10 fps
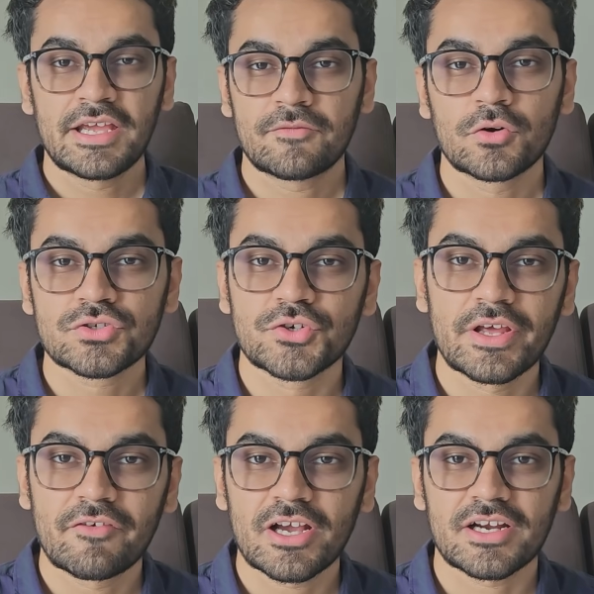Hey folks,
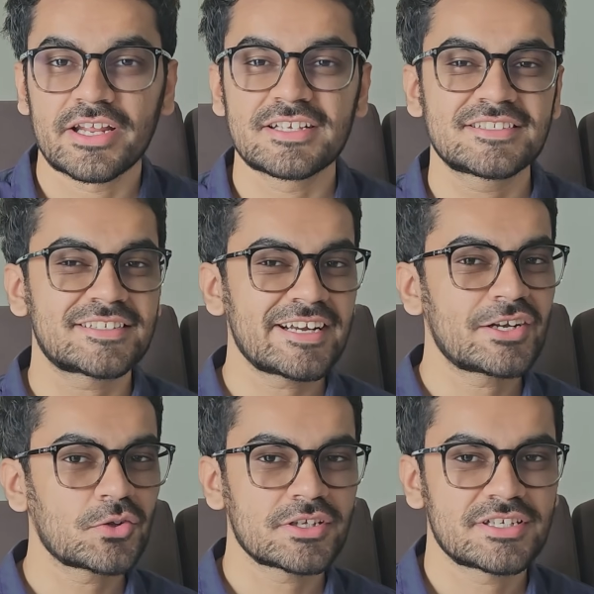today we are cutting
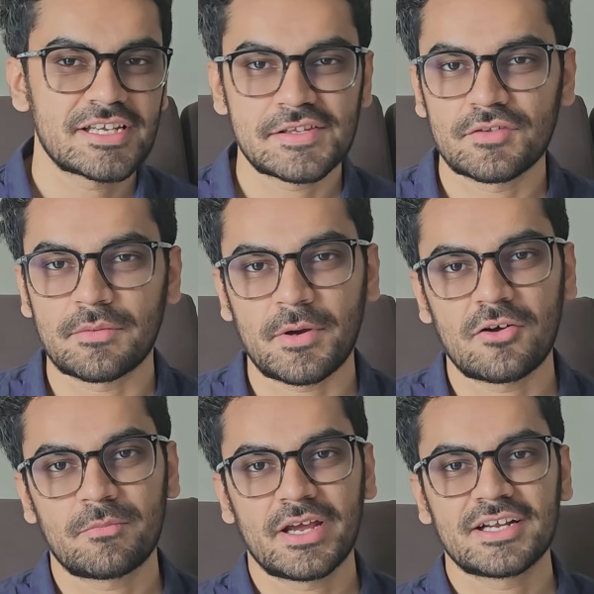straight to the chase with a
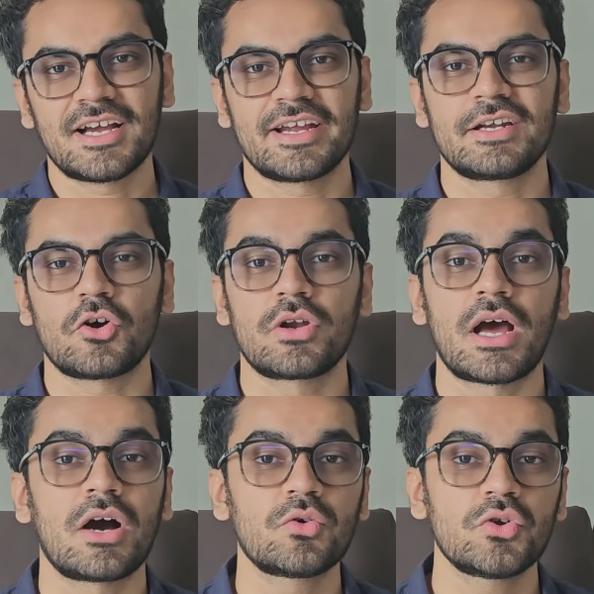power pack guide on
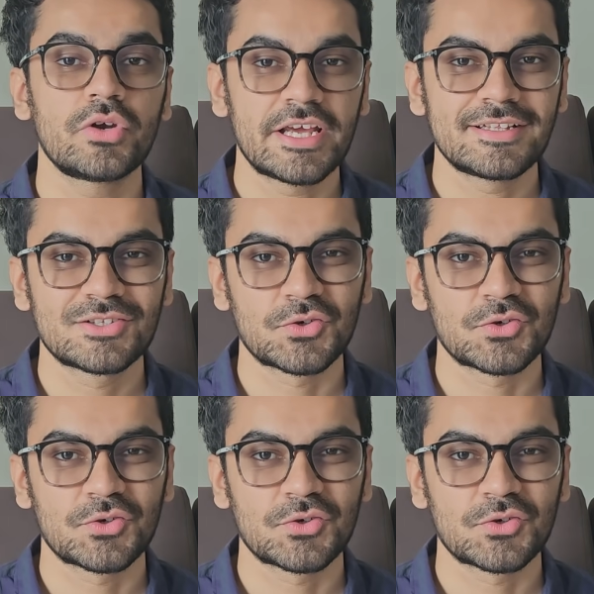how to nail